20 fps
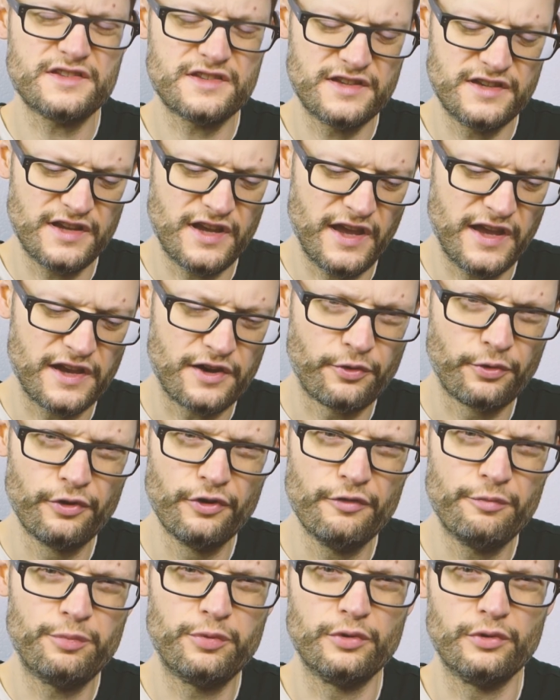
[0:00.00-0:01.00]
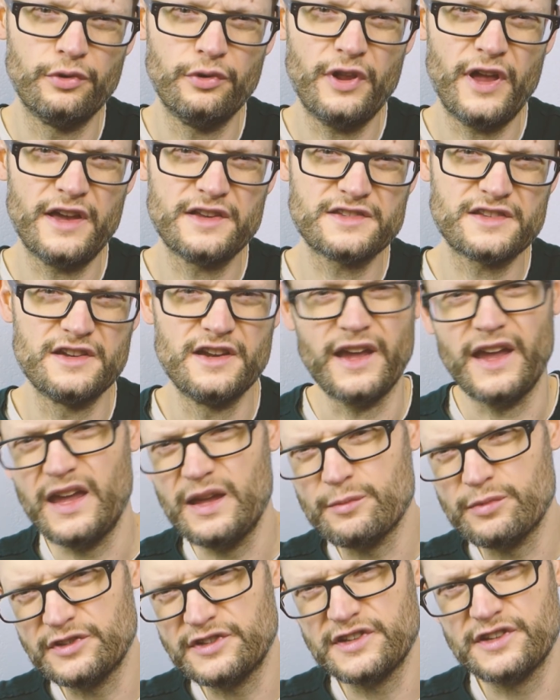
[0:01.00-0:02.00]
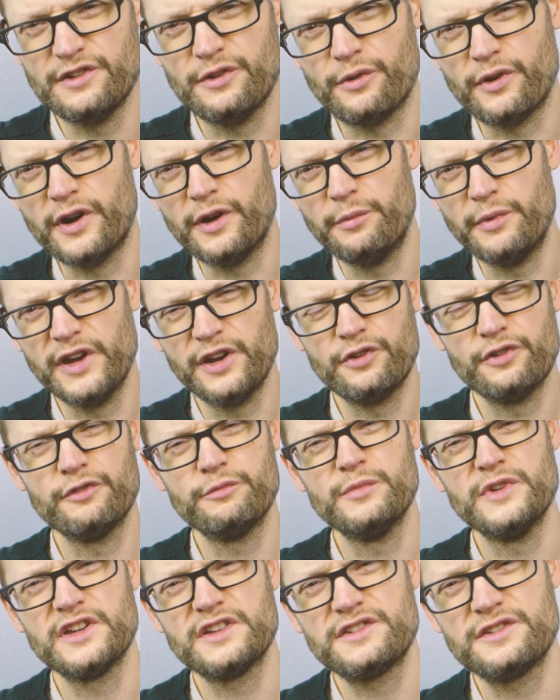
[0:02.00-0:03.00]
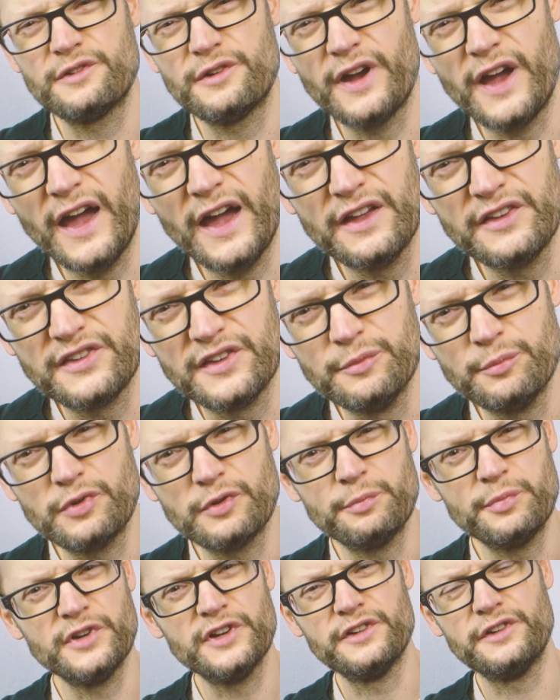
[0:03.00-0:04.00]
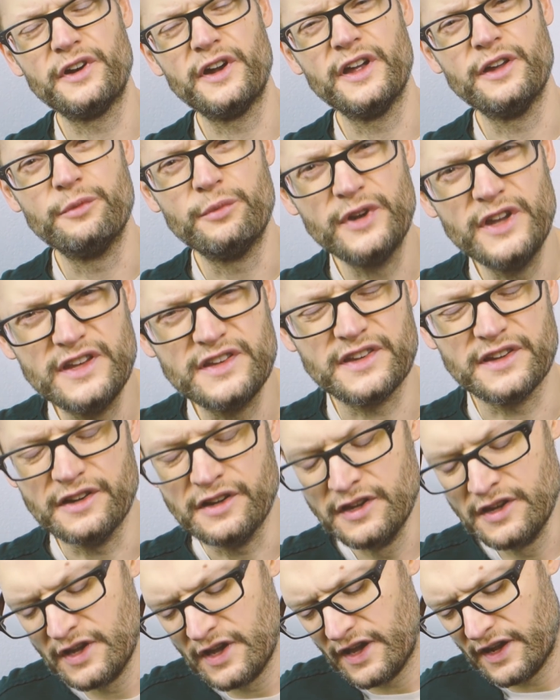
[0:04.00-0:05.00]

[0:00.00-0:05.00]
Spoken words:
see a groove pool as in Ableton, or a regroove mixer as in Propellerhead Reason.